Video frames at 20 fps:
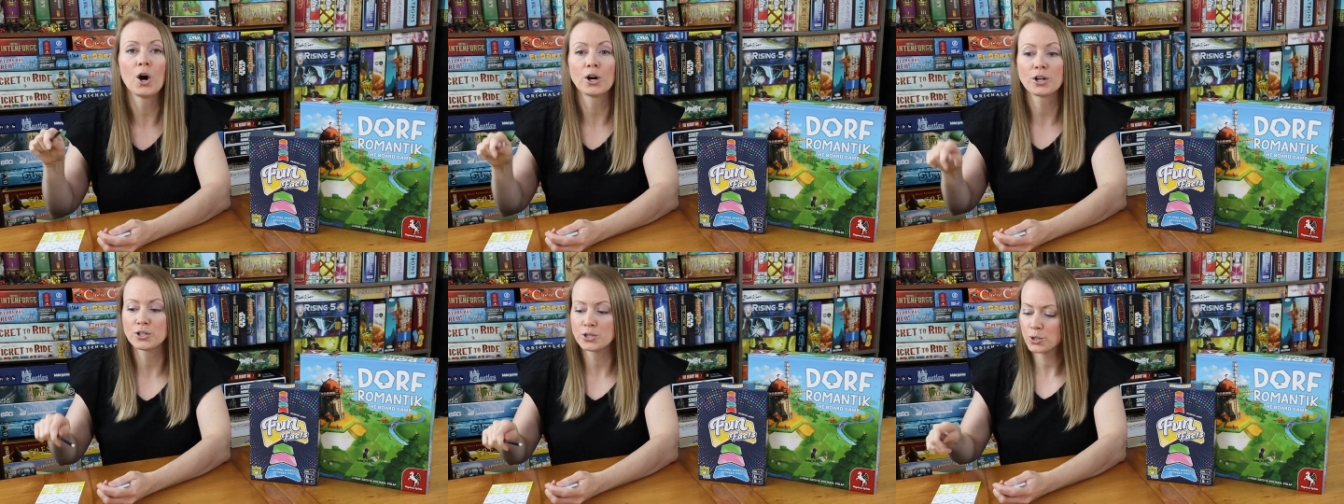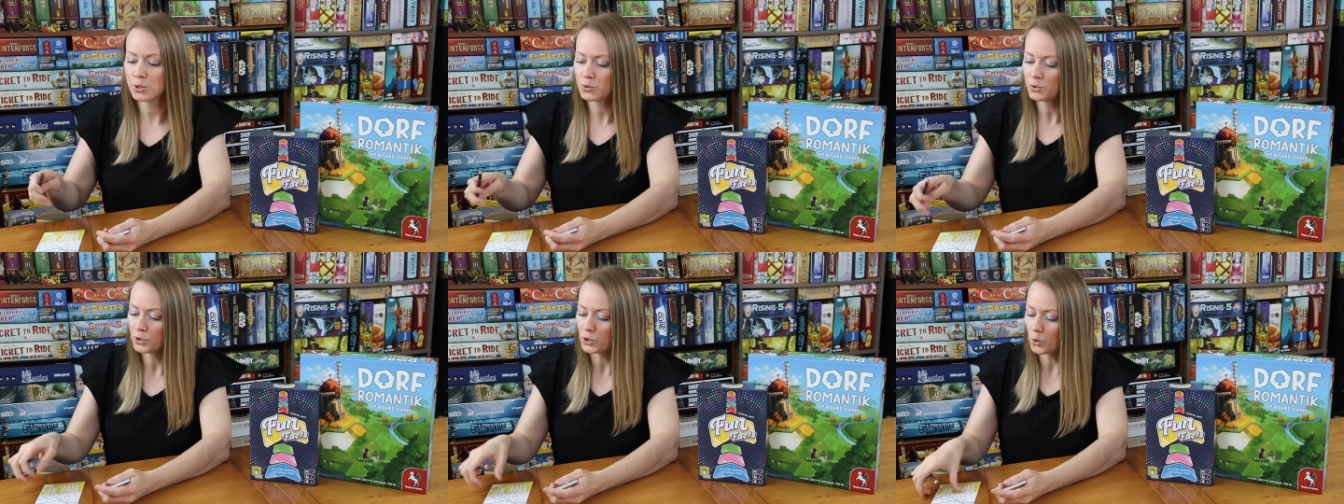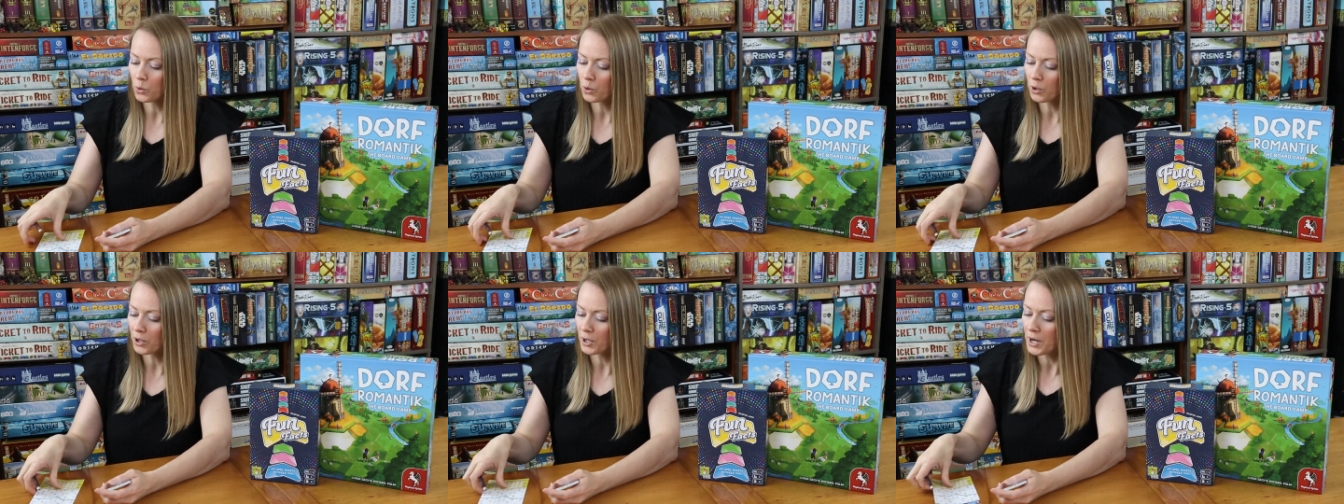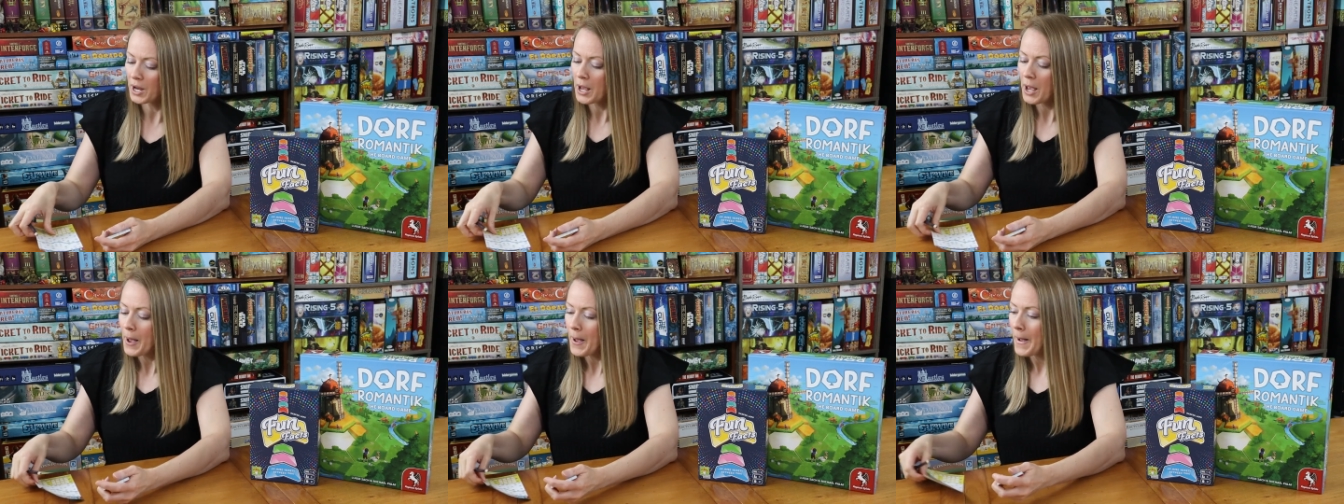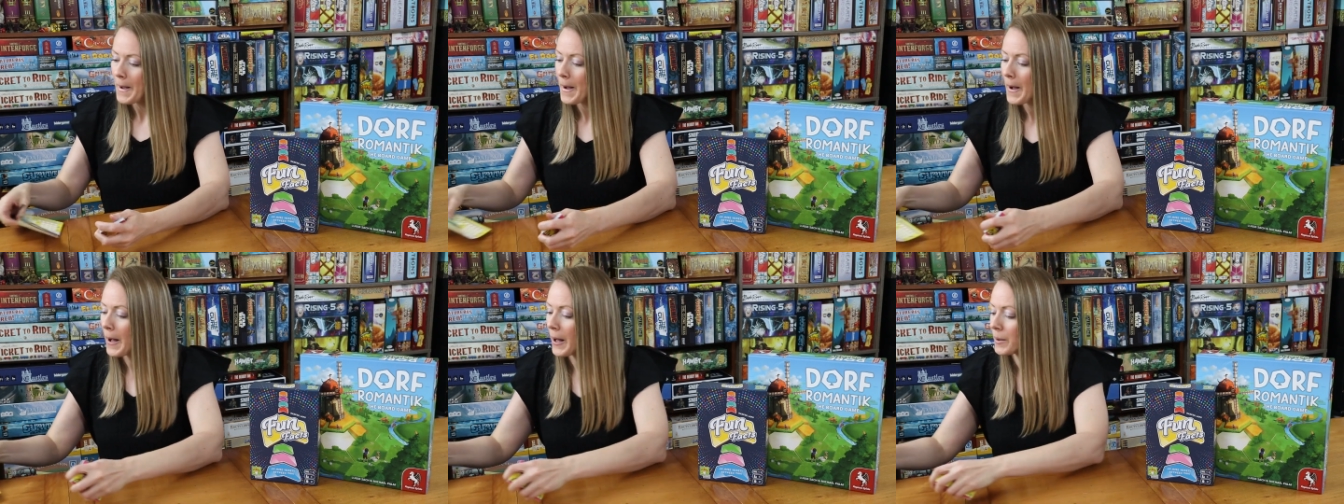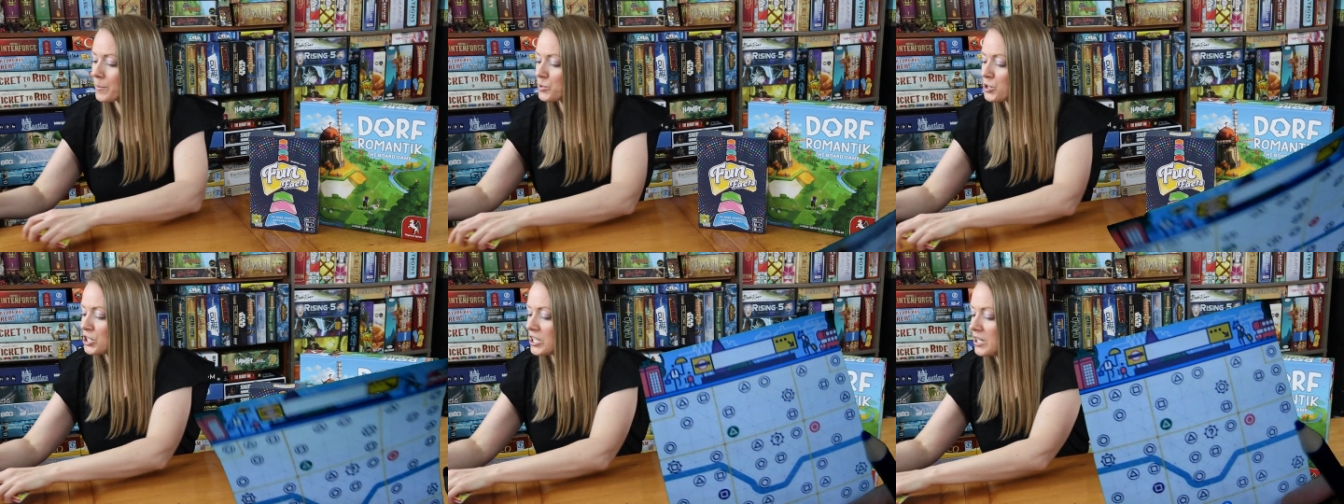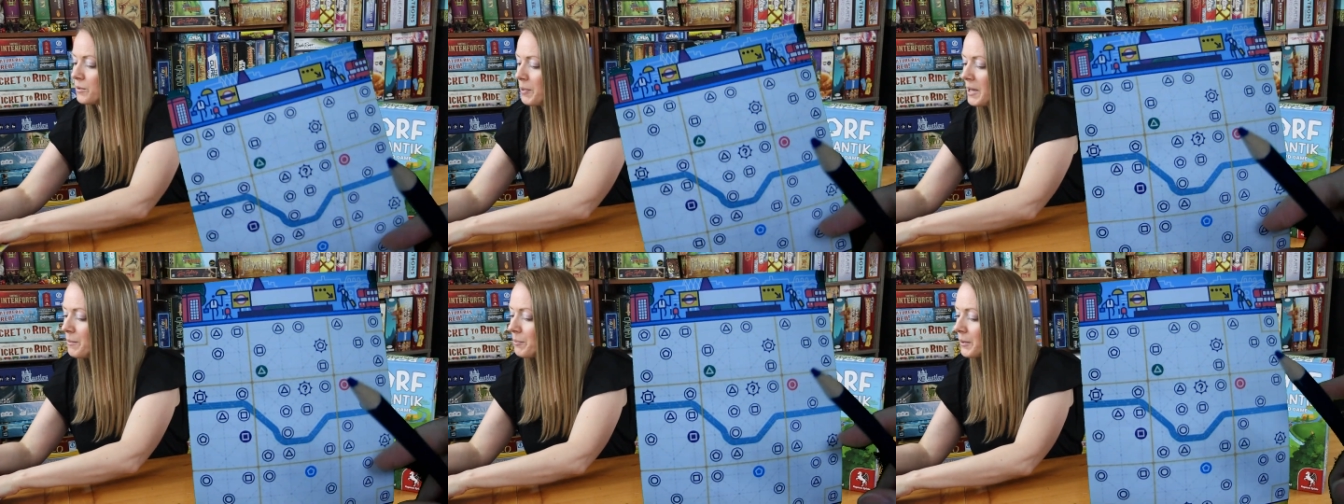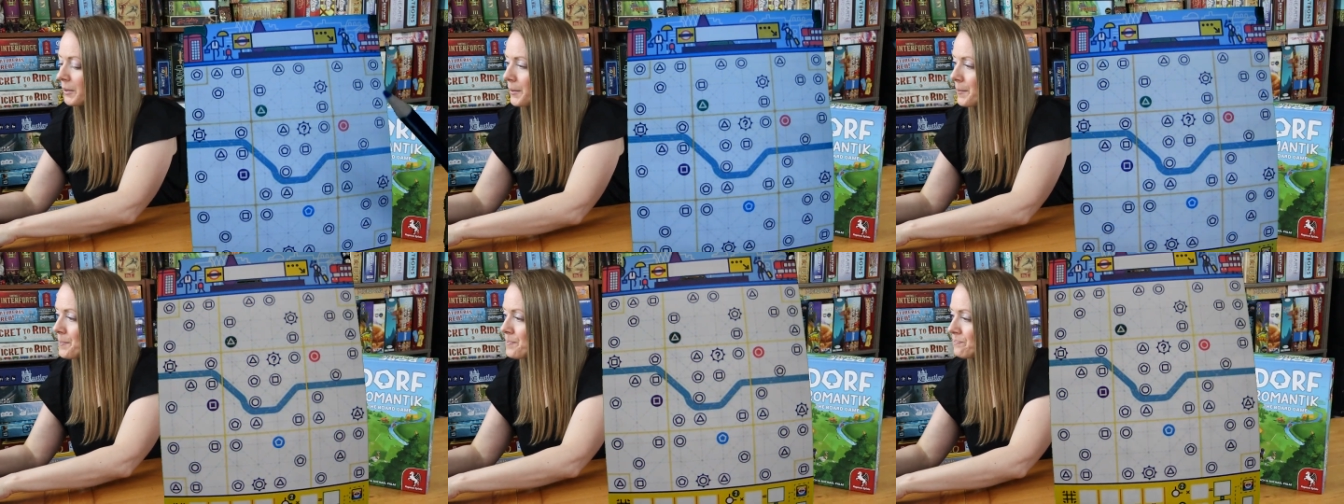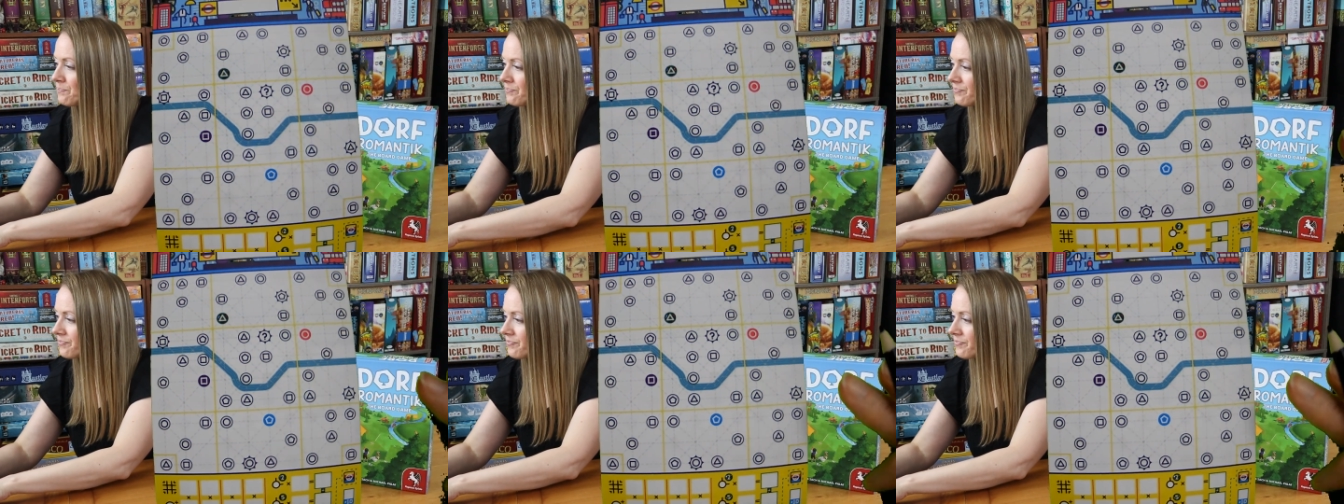onto your um, sheet of paper.